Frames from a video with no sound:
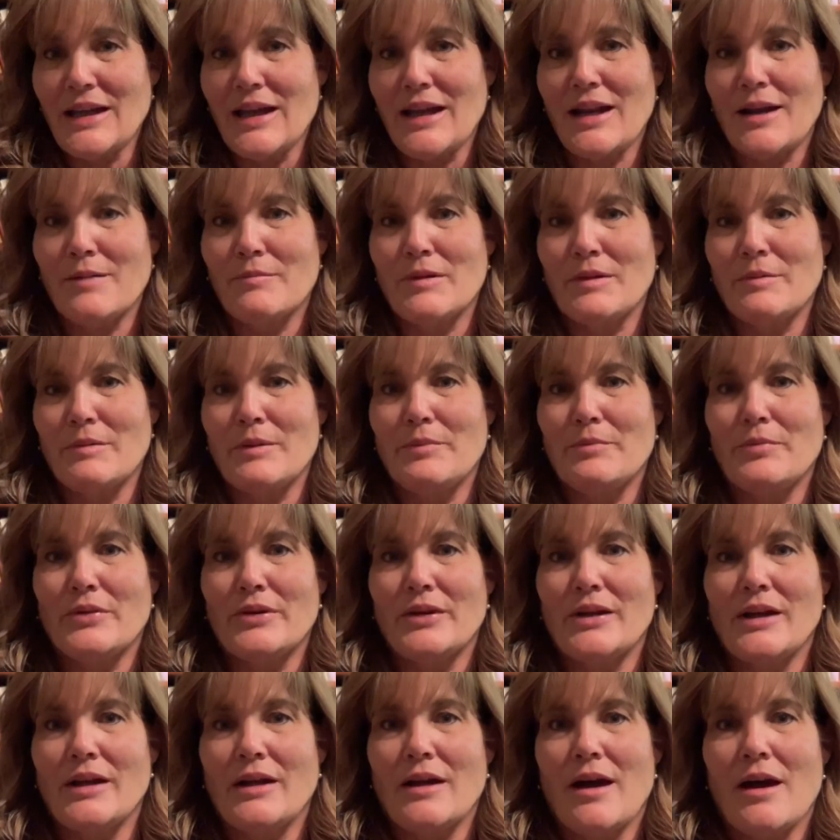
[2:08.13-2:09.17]
and I'm going to be
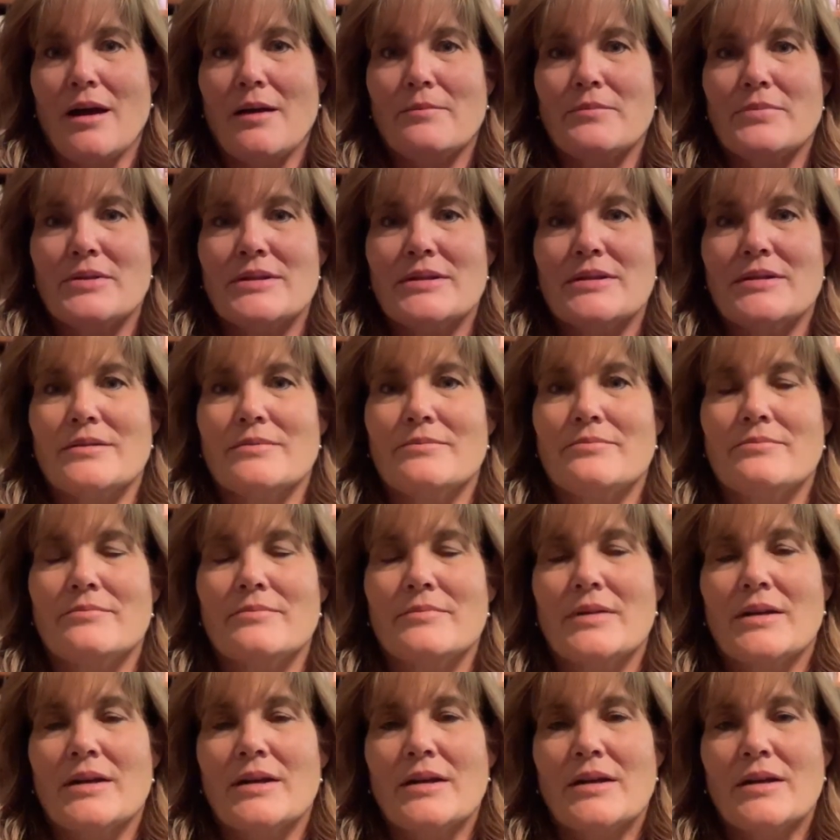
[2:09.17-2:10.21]
putting up some
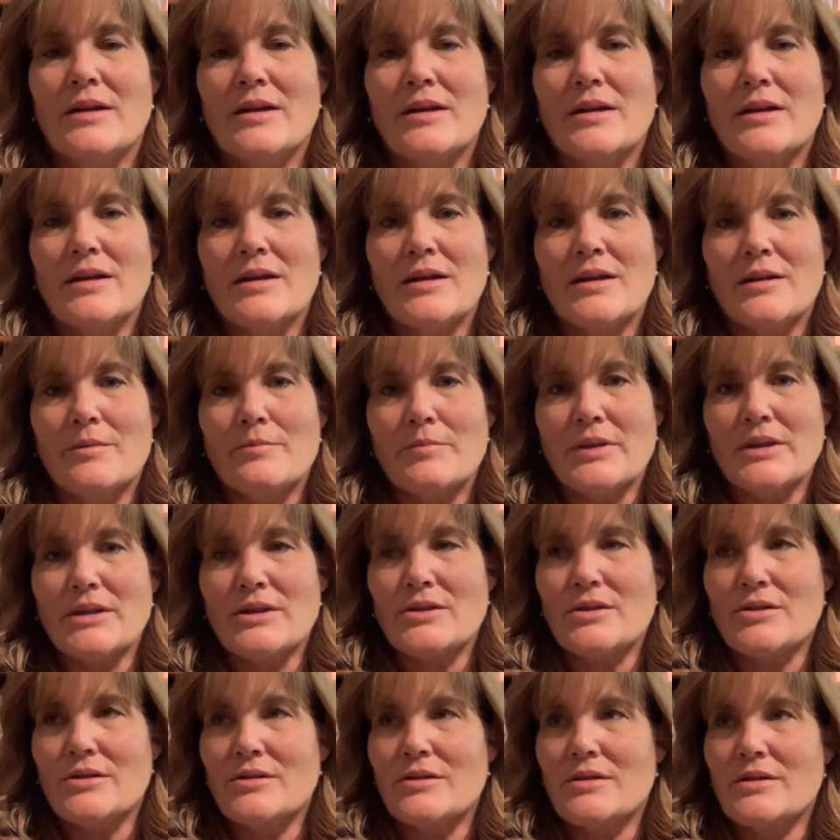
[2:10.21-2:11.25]

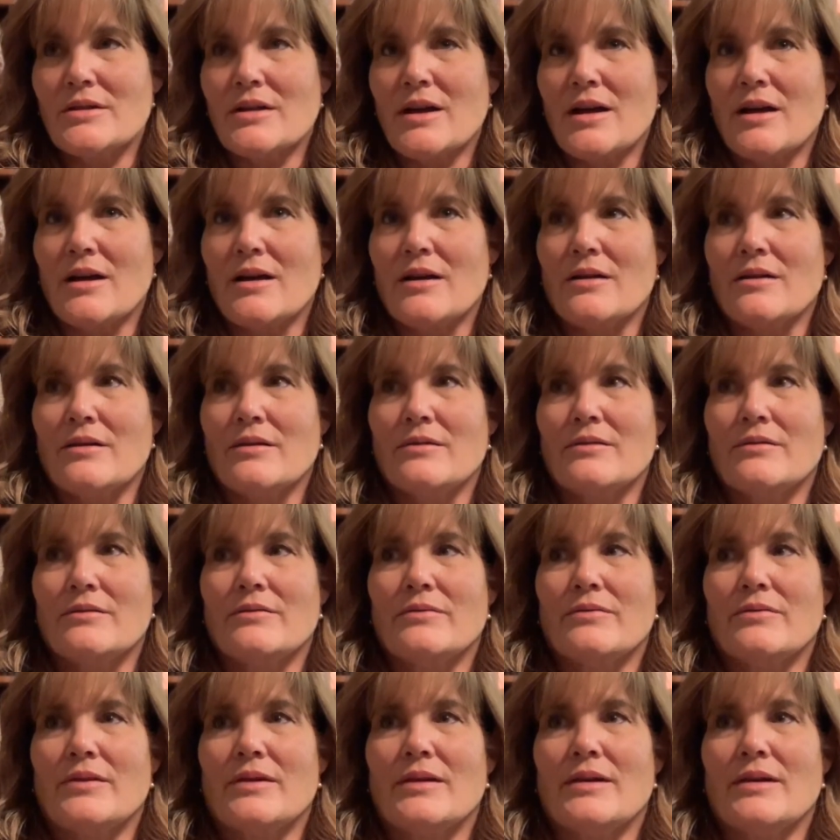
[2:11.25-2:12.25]
pictures of